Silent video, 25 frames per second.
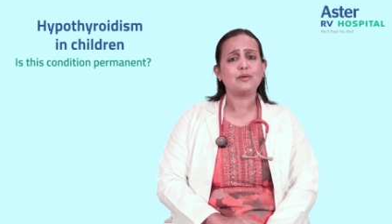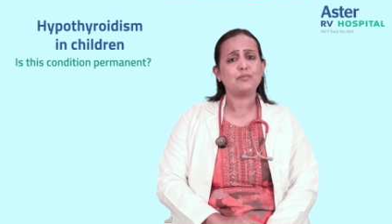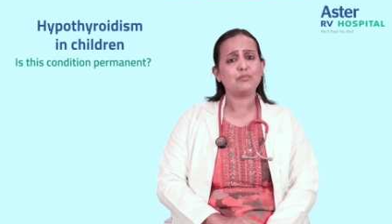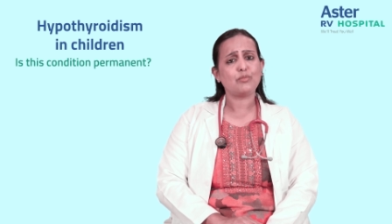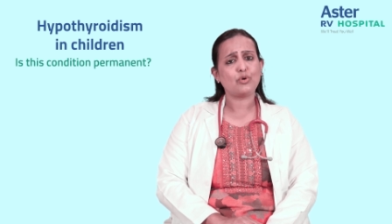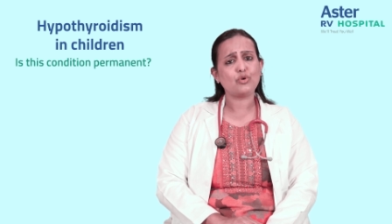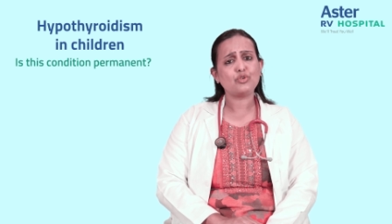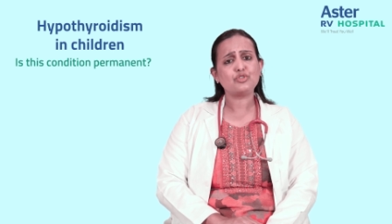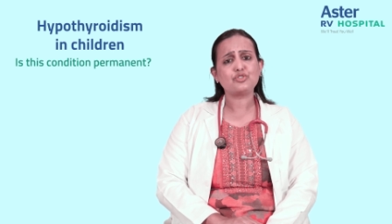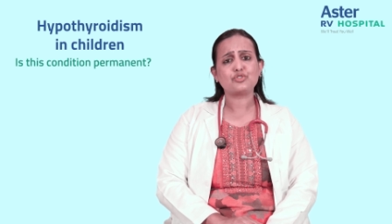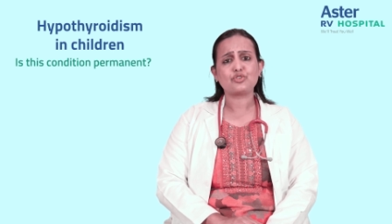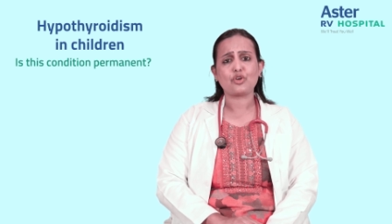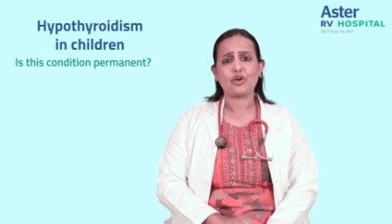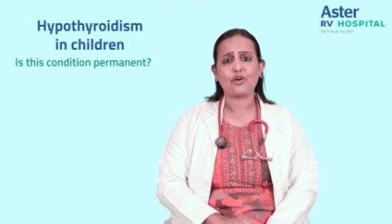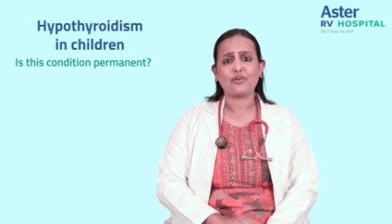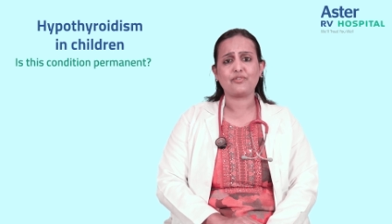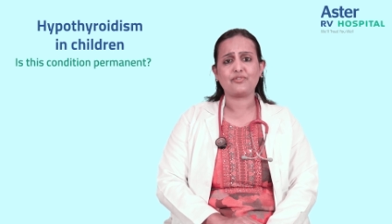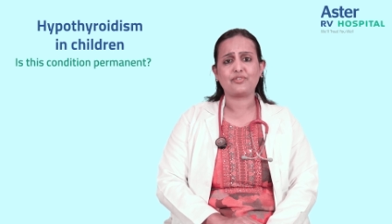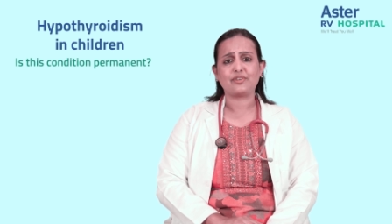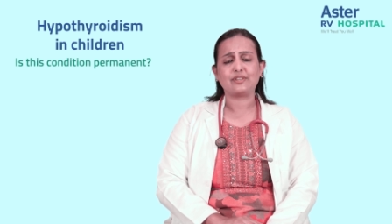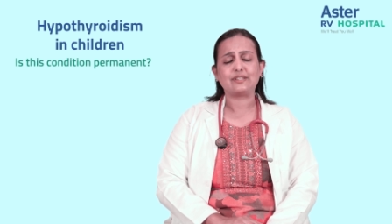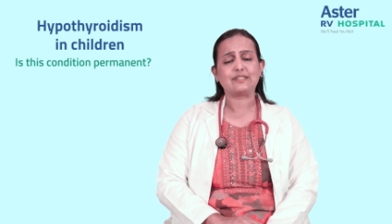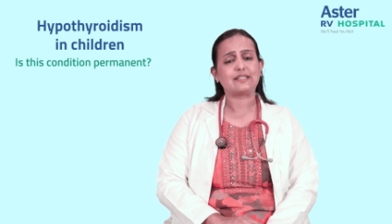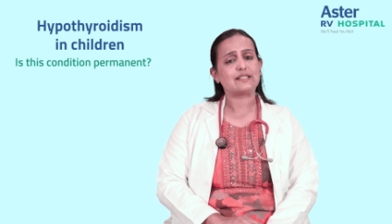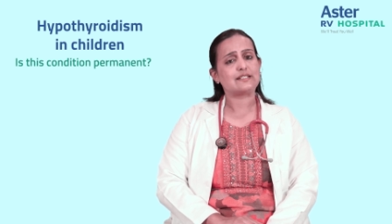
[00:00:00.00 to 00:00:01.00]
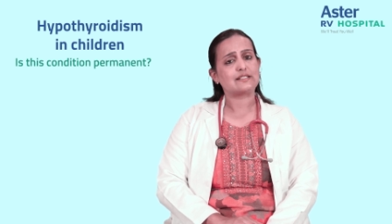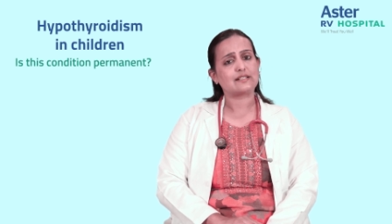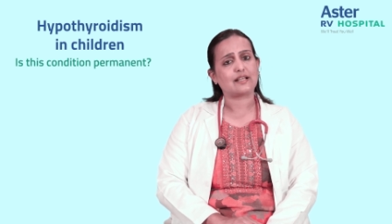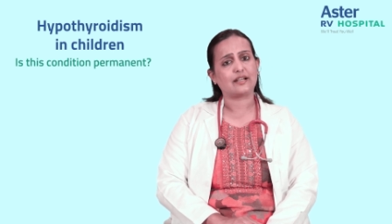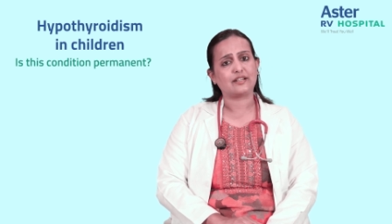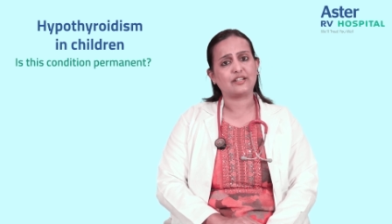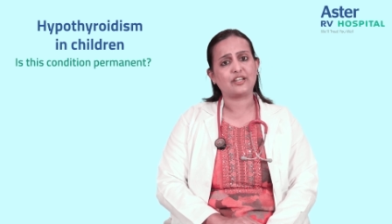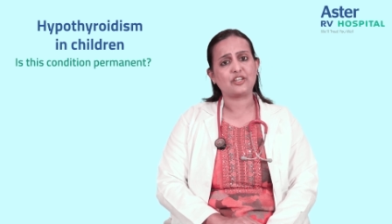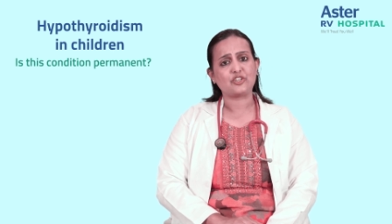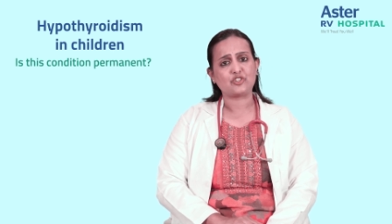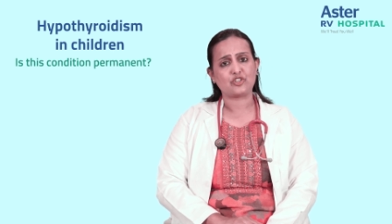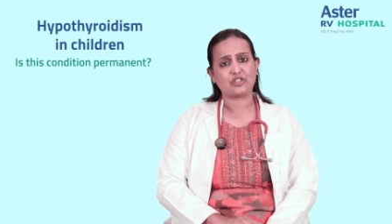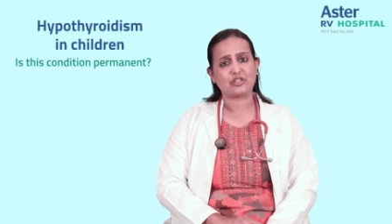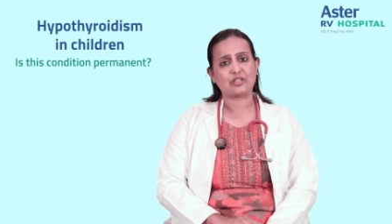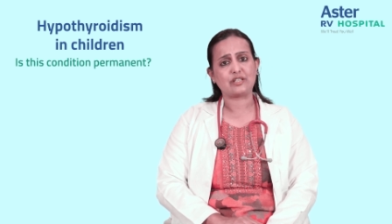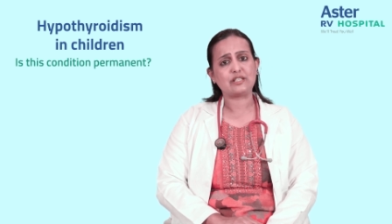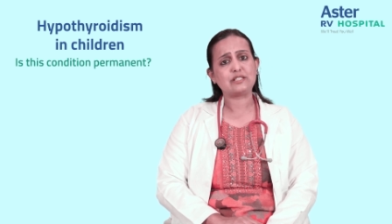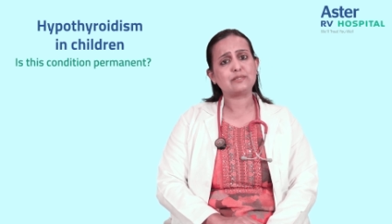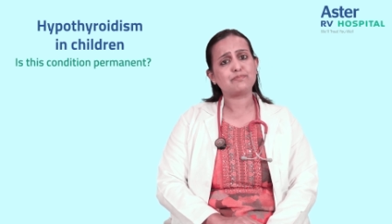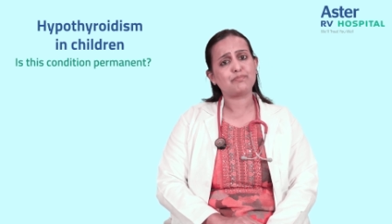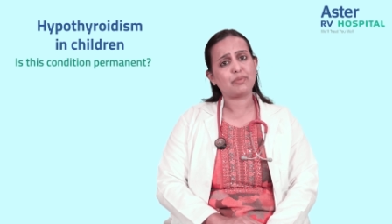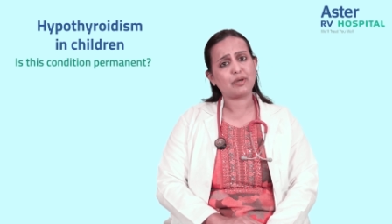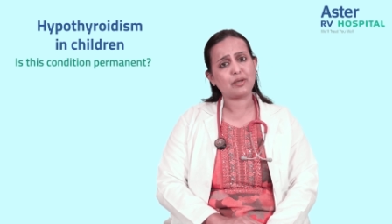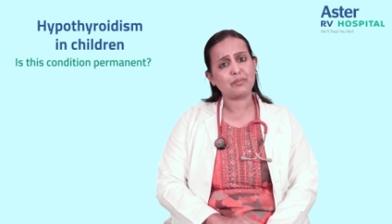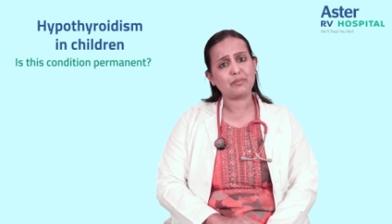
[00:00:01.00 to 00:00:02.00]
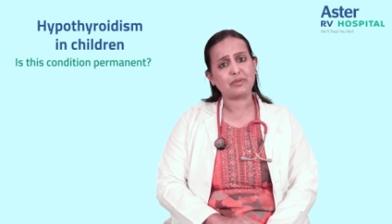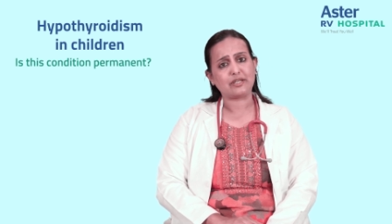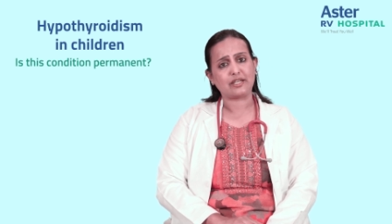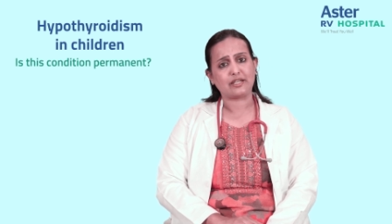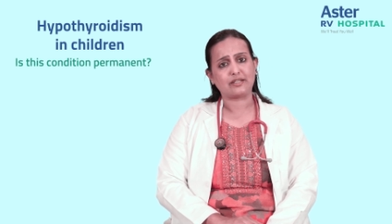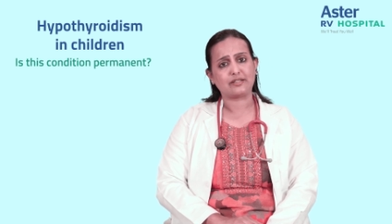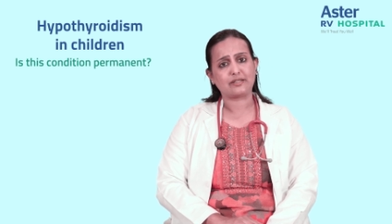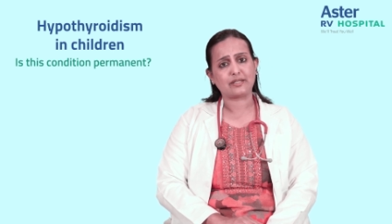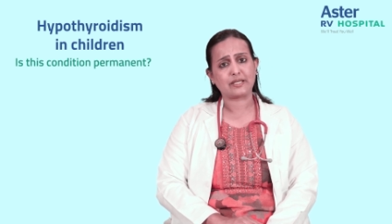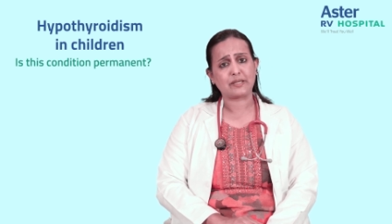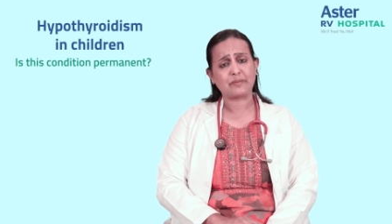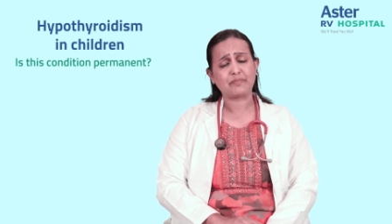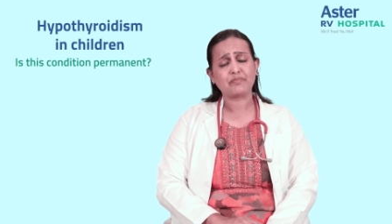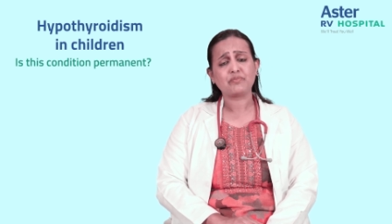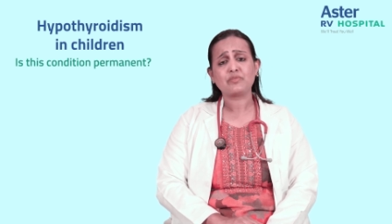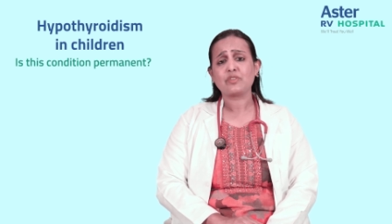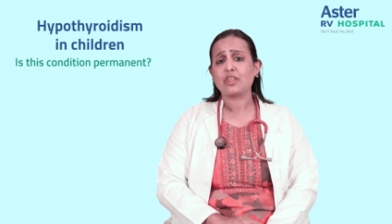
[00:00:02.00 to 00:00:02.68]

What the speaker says: Most often this condition is permanent.